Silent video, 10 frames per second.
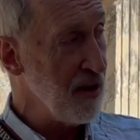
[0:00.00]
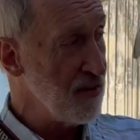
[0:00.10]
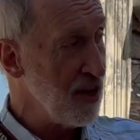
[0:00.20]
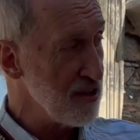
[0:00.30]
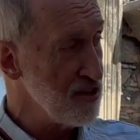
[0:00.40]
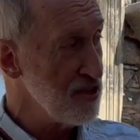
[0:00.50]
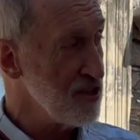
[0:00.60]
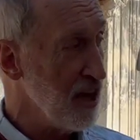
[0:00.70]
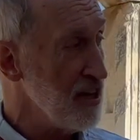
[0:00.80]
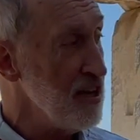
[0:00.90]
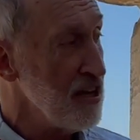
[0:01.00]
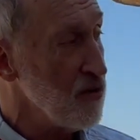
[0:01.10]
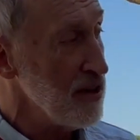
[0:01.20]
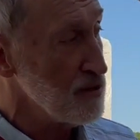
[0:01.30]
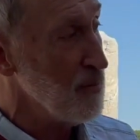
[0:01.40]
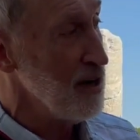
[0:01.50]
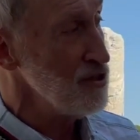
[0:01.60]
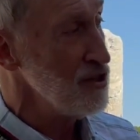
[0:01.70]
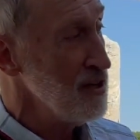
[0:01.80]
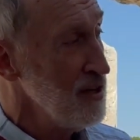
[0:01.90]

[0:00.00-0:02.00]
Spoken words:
Evidently, she's not eating quite as much.